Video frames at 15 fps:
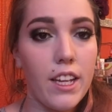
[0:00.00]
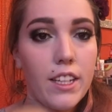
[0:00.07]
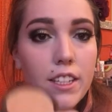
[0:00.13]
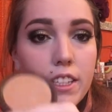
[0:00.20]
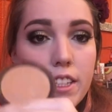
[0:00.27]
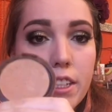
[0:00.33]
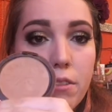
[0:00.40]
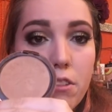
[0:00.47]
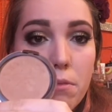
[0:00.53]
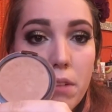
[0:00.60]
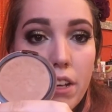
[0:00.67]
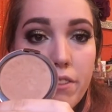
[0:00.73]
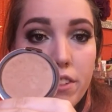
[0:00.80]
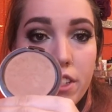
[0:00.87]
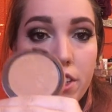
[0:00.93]
and stick with
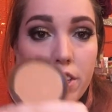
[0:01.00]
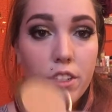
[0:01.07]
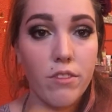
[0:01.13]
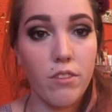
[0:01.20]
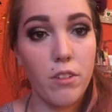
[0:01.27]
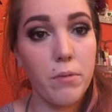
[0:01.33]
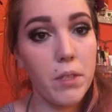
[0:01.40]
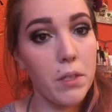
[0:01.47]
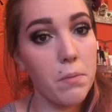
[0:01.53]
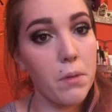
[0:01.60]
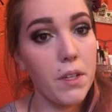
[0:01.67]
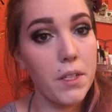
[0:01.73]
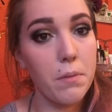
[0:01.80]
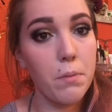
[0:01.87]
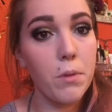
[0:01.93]
my Physicians Formula
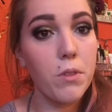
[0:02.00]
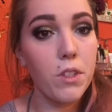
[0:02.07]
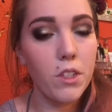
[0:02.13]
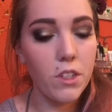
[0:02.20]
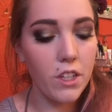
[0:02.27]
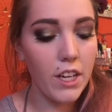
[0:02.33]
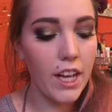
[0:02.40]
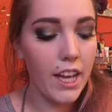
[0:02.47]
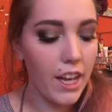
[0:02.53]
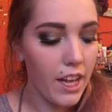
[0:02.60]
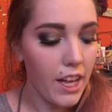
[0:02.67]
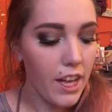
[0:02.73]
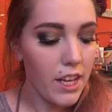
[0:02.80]
Bronze Booster today,